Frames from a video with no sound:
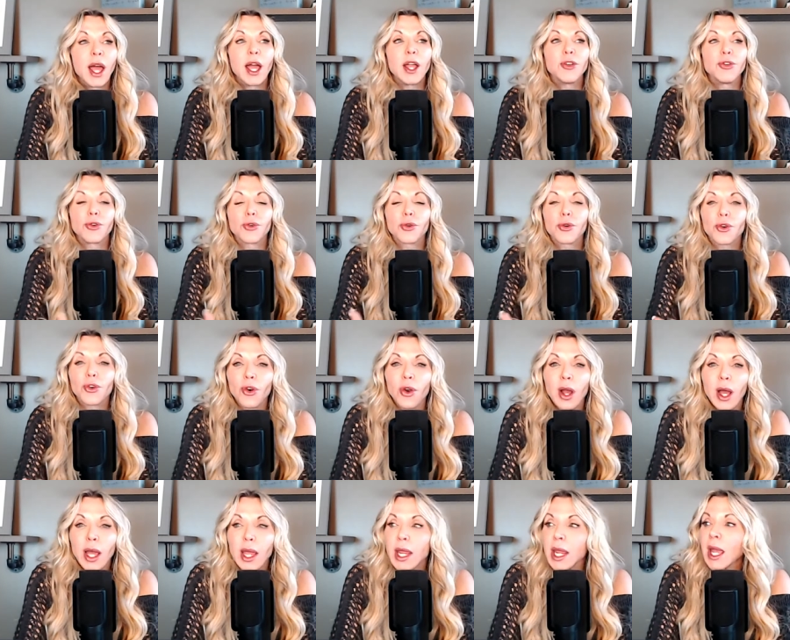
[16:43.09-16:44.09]
And you're
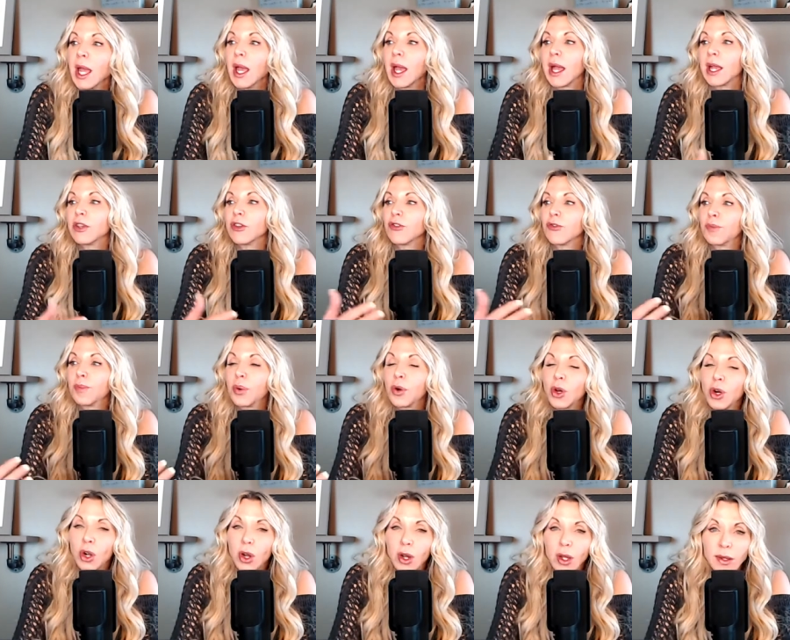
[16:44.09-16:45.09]
crying and you've
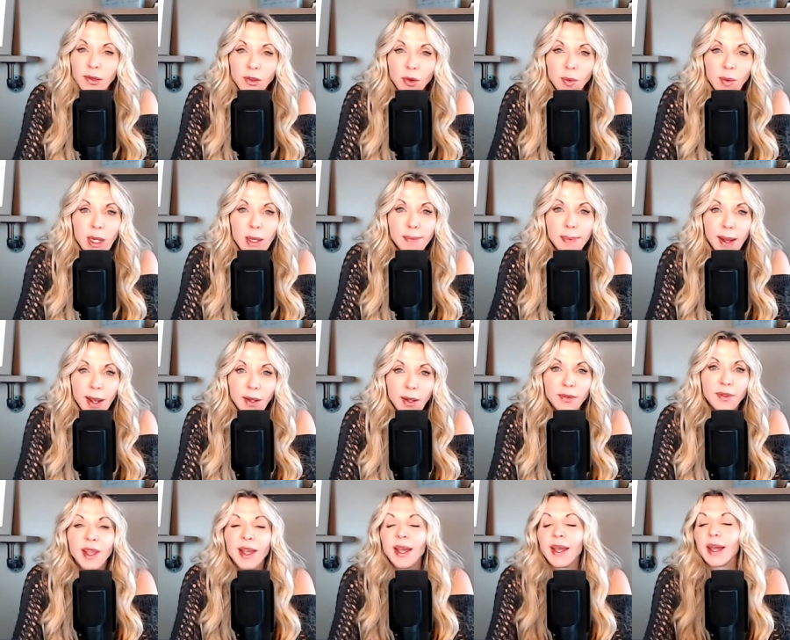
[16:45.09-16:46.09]
put on 20
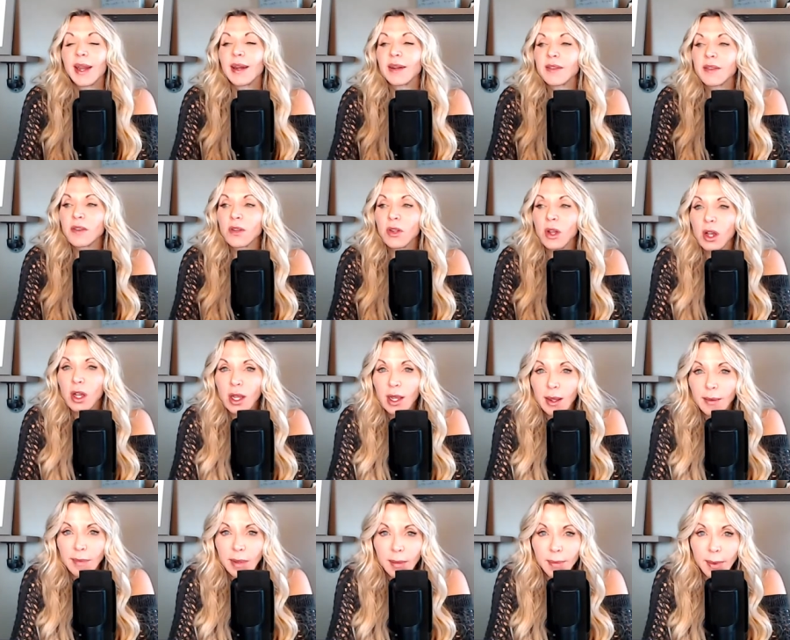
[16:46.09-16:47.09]
pounds and it's not
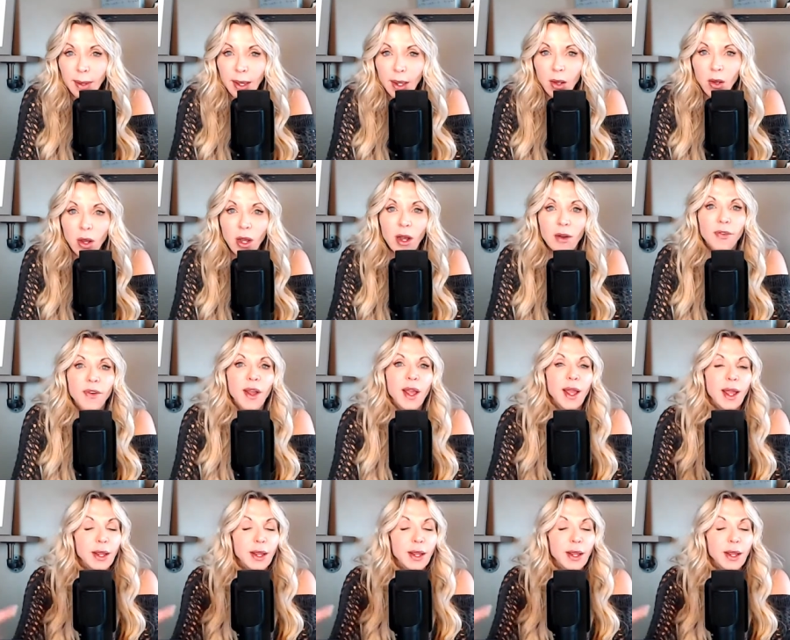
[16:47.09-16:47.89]
coming back off.